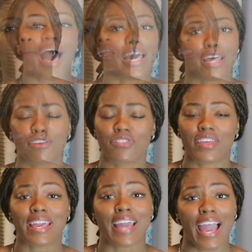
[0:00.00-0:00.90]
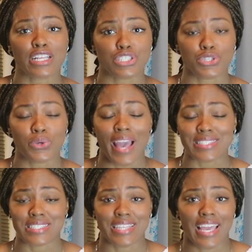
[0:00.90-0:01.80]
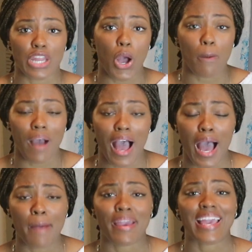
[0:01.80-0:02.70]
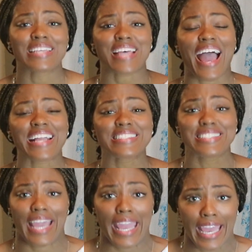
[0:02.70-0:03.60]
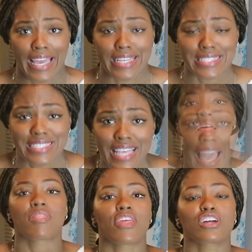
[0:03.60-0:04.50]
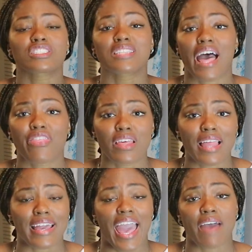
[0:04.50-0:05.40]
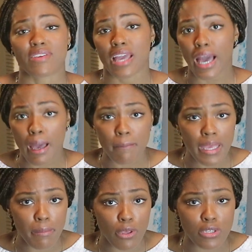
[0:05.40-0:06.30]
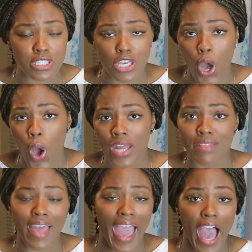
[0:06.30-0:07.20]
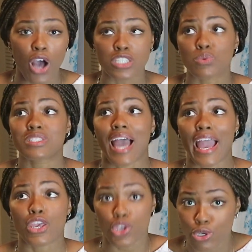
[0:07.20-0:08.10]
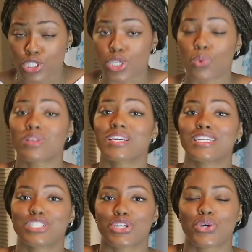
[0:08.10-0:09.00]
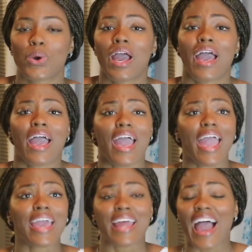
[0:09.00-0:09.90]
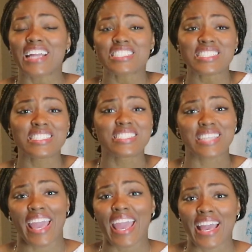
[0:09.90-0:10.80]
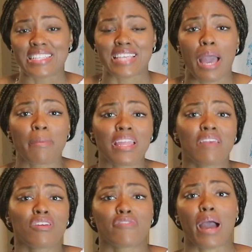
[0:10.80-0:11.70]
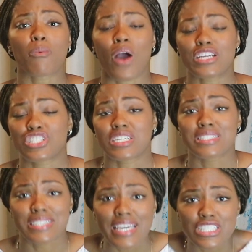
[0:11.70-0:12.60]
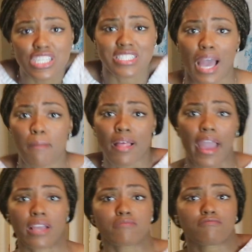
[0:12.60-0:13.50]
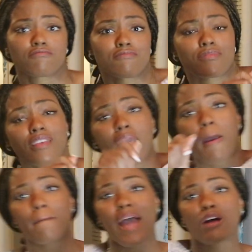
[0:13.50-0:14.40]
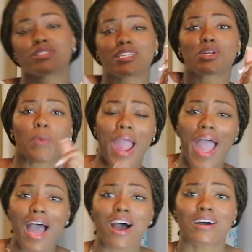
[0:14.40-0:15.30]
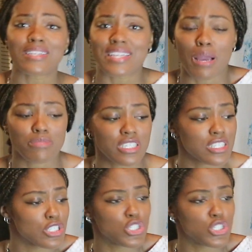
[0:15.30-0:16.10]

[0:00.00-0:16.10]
Another thing I do as a stay-at-home mom is I dance. There's nothing like having upbeat music going in the house, which I usually do, and I just dance. I mean, even if I'm washing dishes, I'm like, bouncing around and I'm just